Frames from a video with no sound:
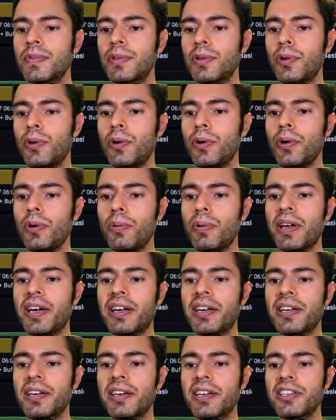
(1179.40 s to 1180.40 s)
Or we
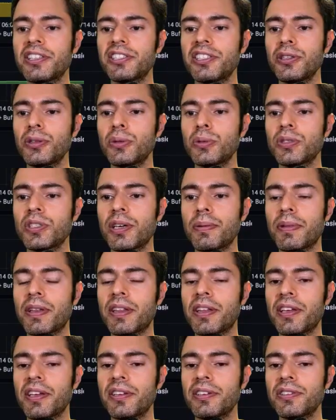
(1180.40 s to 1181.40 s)
can increase it to
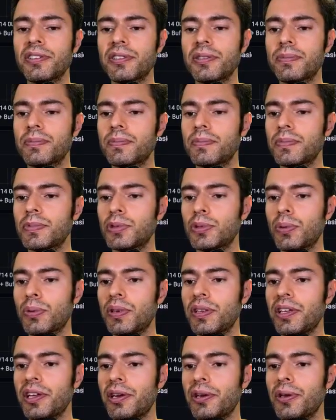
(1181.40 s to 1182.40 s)
7 days. So
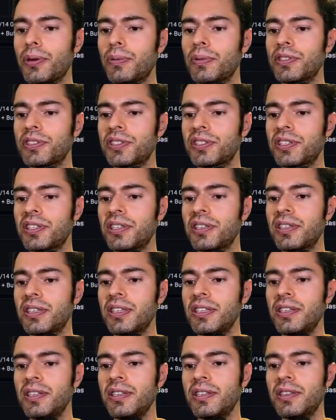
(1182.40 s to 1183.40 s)
here you will see
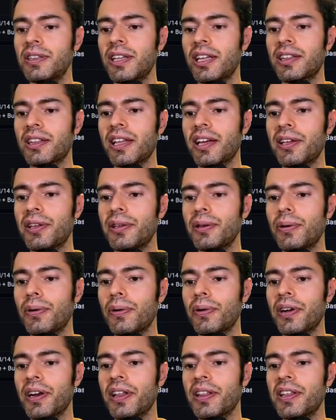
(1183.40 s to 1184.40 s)
that I
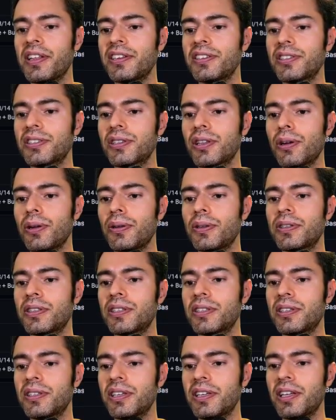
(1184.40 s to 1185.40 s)
already installed
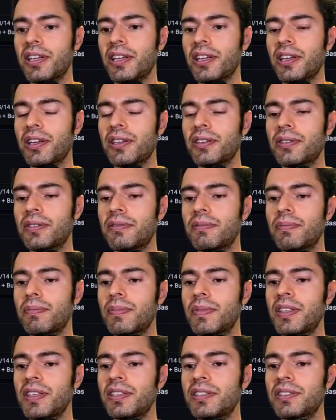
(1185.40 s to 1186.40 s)

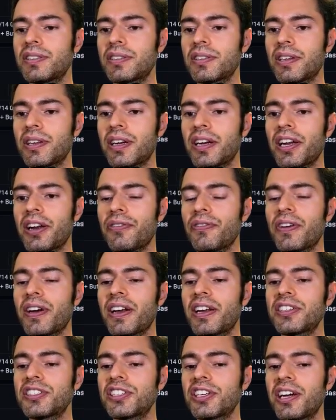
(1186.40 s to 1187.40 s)
this
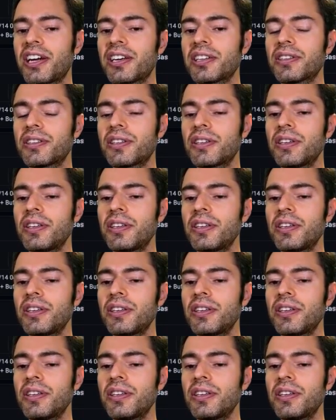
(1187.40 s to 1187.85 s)
Grafana chart